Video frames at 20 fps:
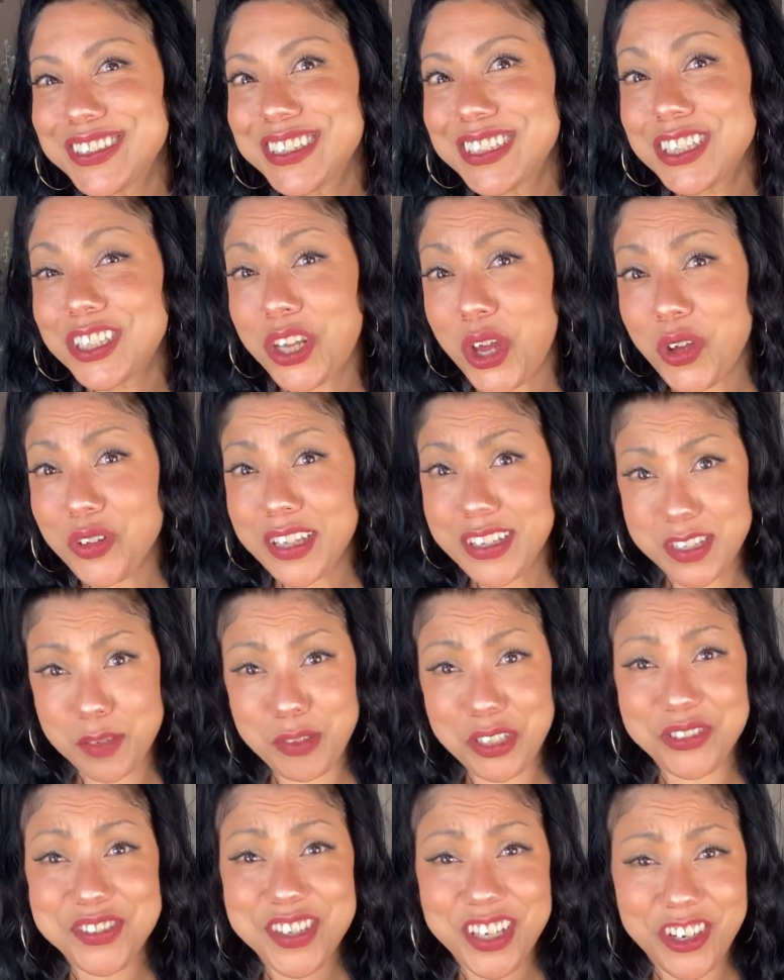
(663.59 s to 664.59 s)
You know, like
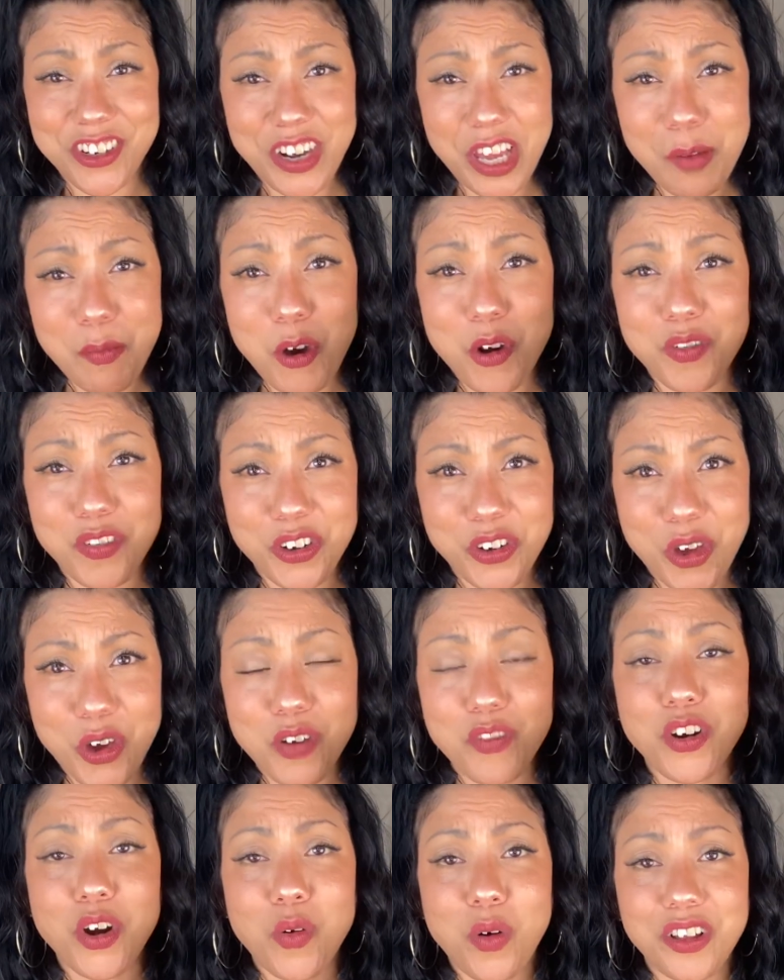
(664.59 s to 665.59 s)
somebody will say your name over and
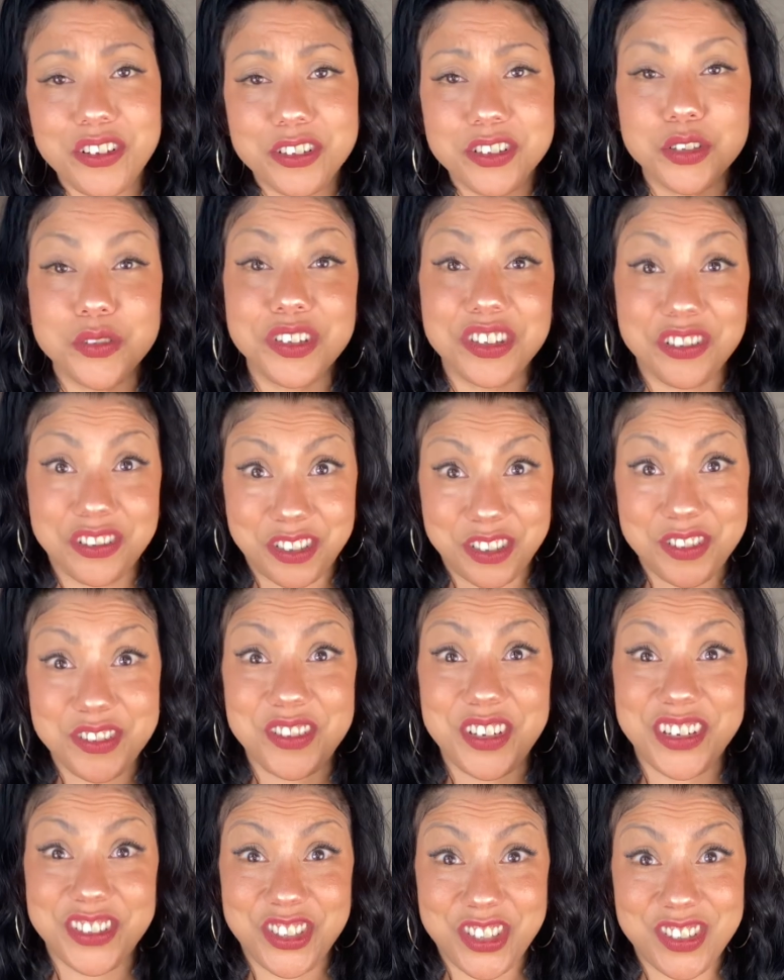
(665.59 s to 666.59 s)
over while they're doing their
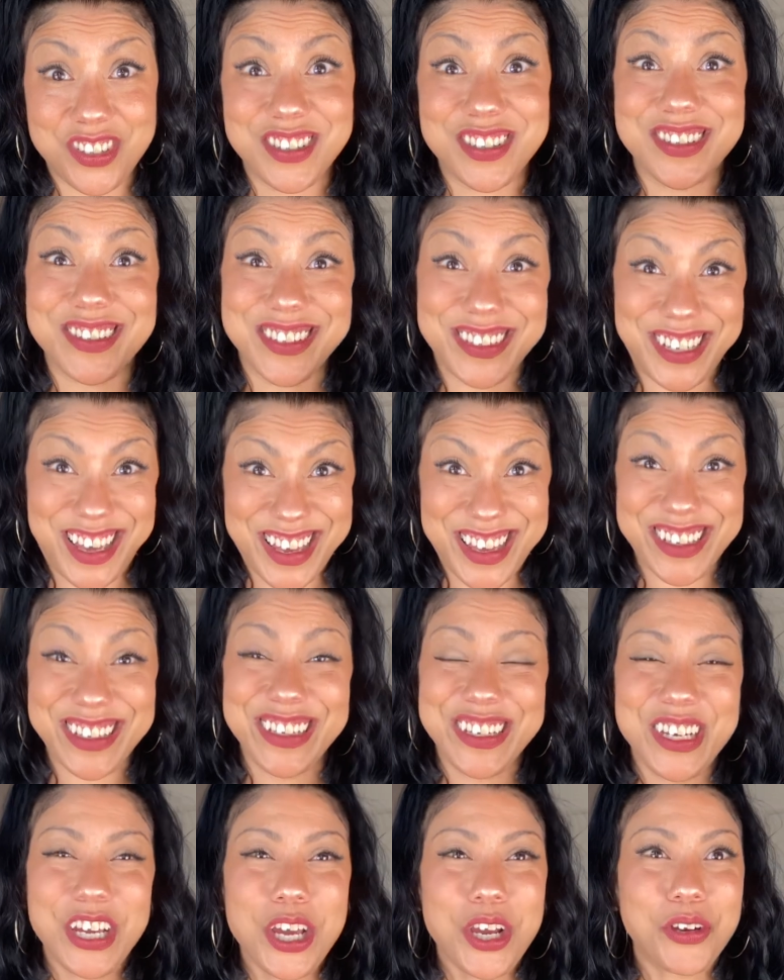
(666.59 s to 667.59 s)
crochet,
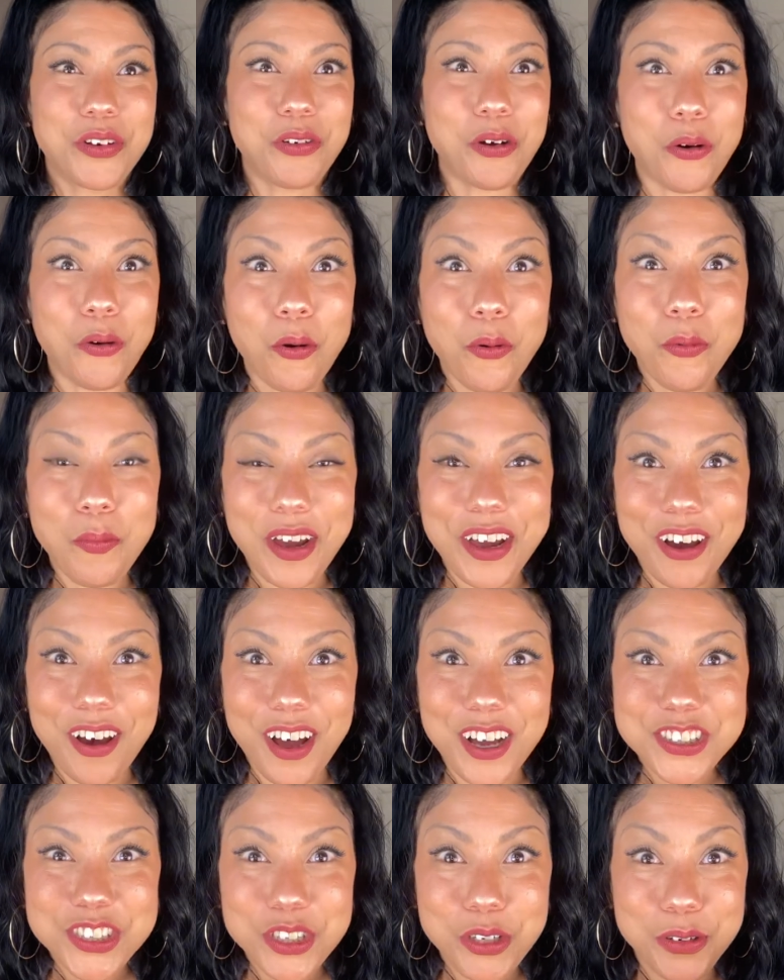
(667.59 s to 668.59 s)
oh my
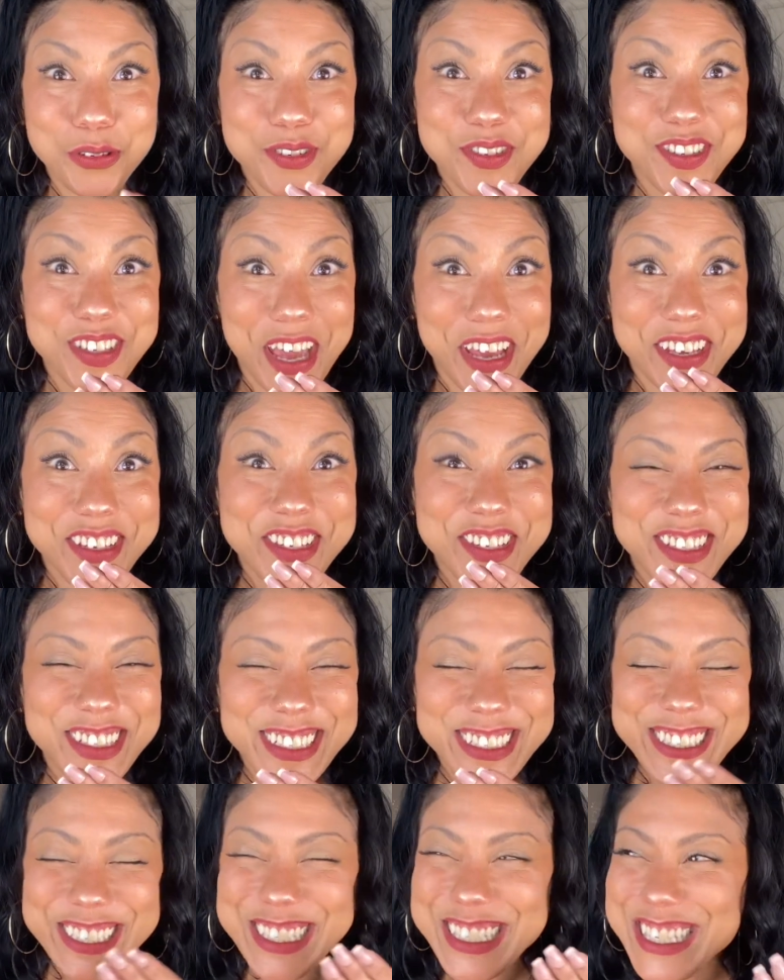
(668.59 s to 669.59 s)
gosh, crochet
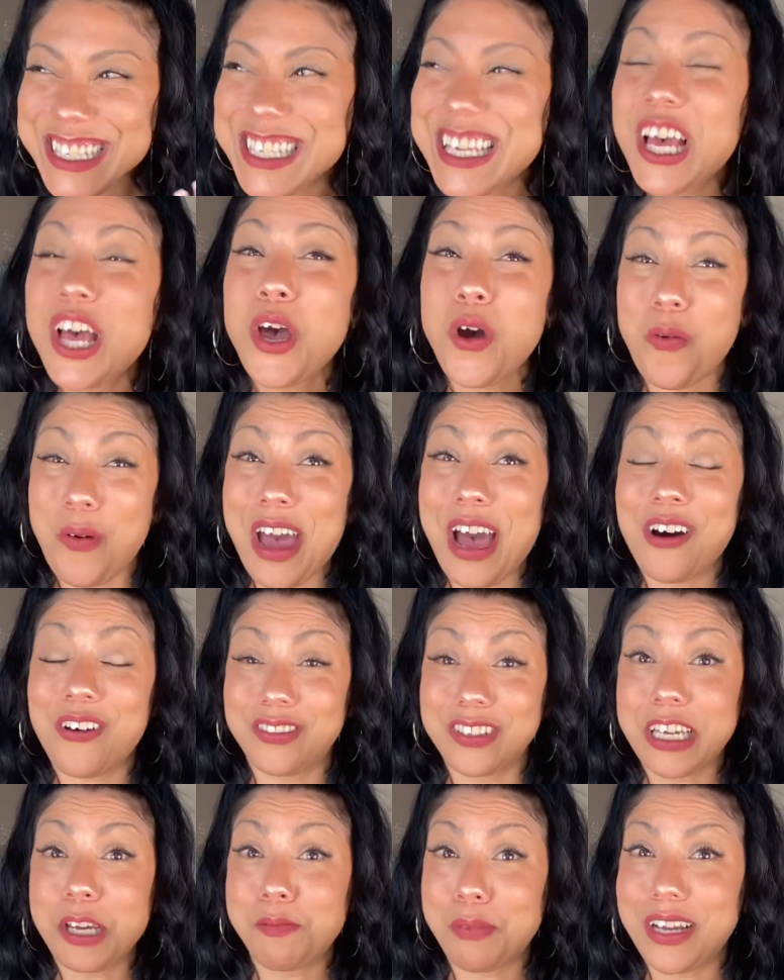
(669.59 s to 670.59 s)
stitches. Wow,
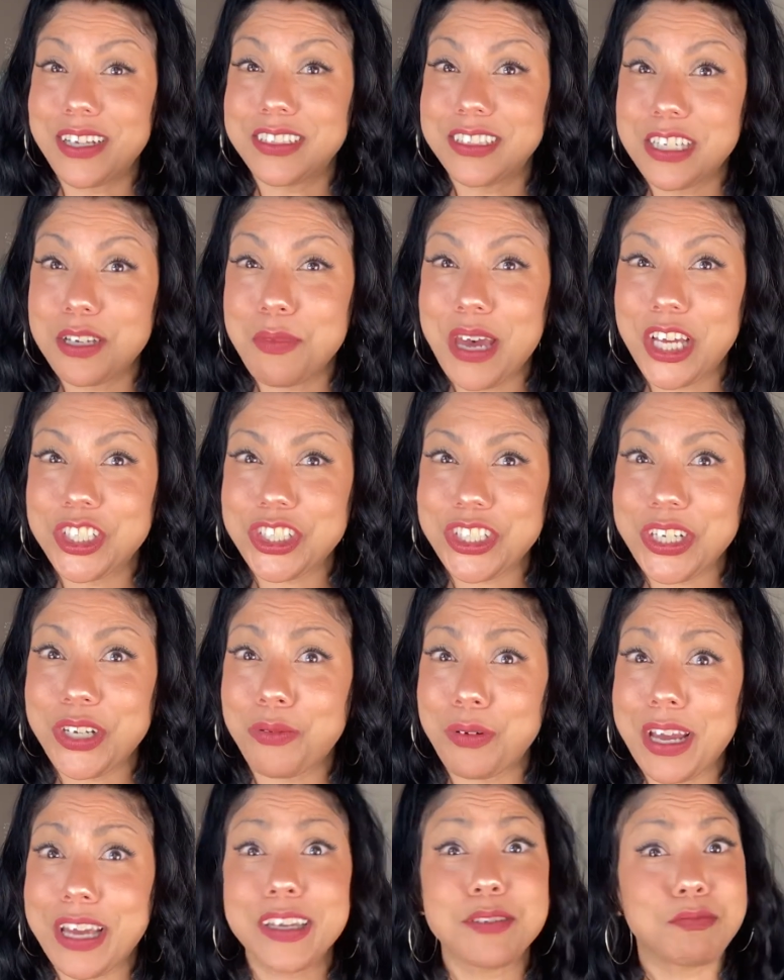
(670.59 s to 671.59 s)
like binding magic,
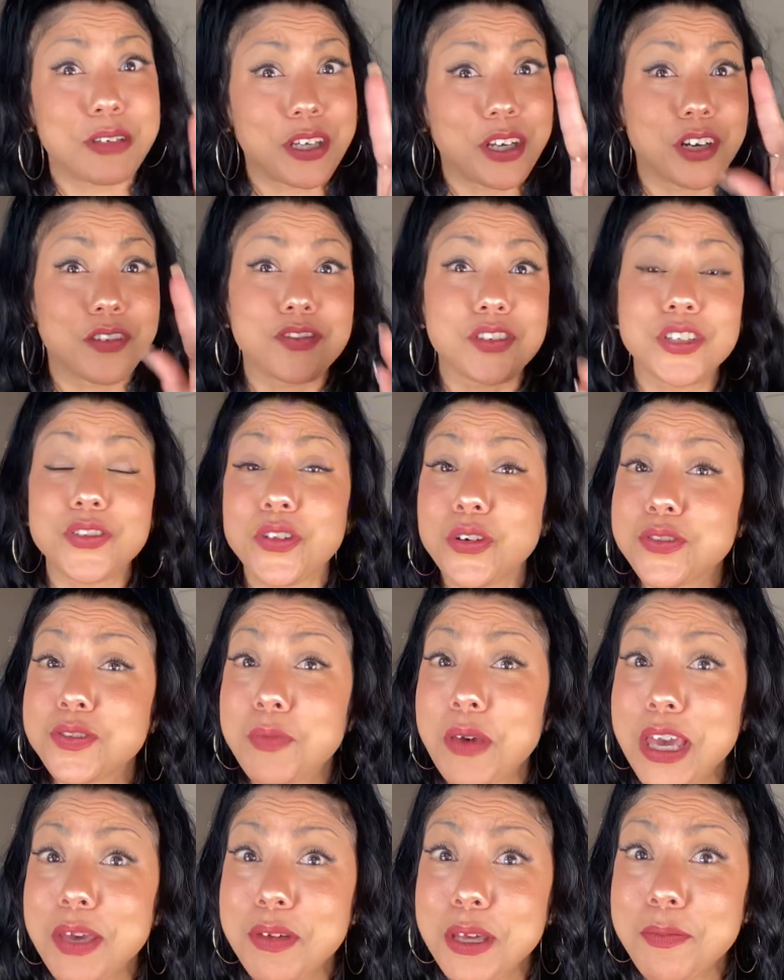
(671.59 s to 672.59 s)
right? Be careful of those
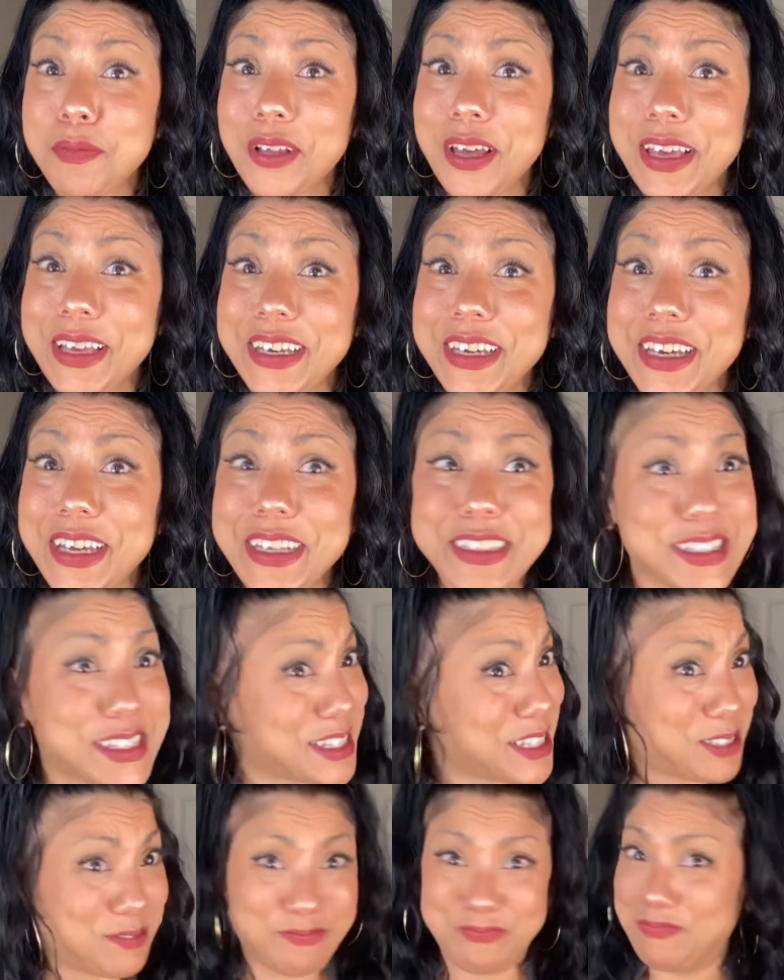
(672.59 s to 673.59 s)
baby
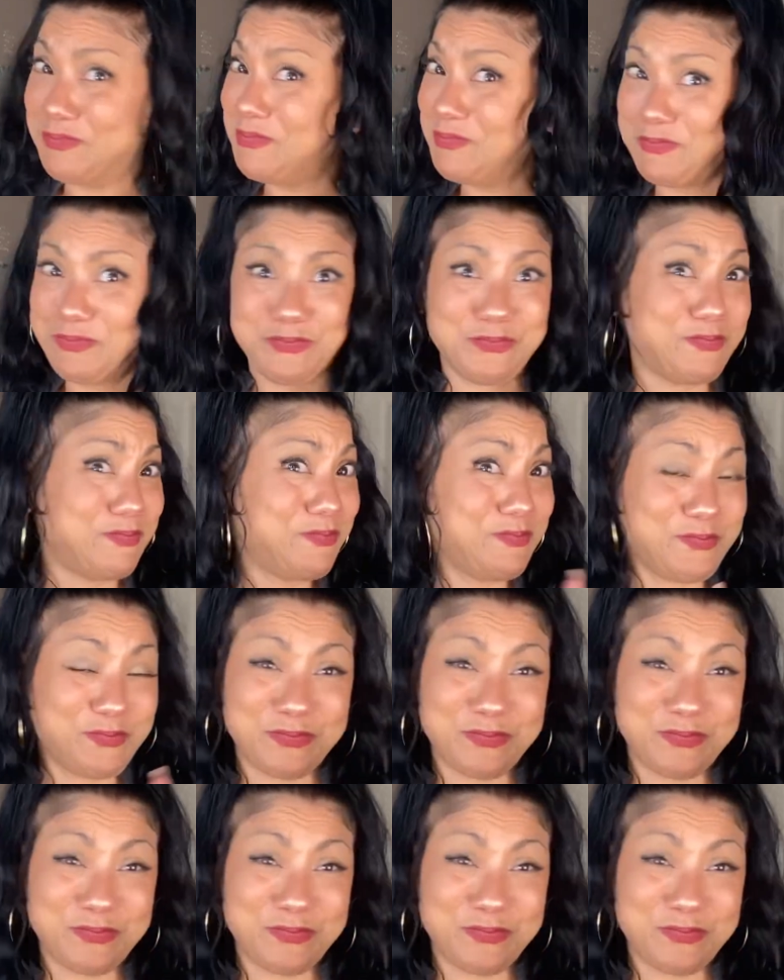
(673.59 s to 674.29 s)
blankets.